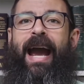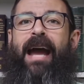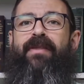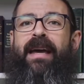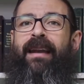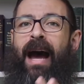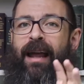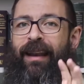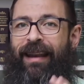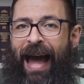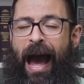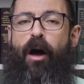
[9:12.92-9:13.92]
and then
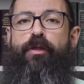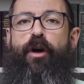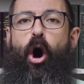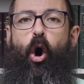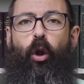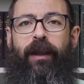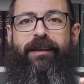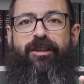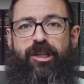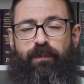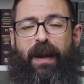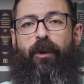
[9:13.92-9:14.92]
allow the Holy
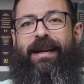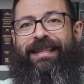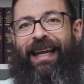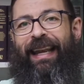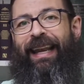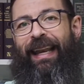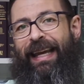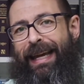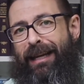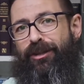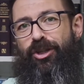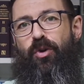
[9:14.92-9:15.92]
Spirit to
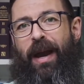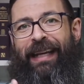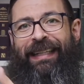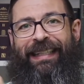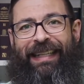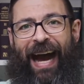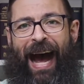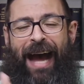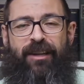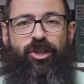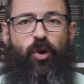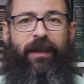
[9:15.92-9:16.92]
lead you and
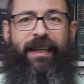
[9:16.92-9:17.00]
guide you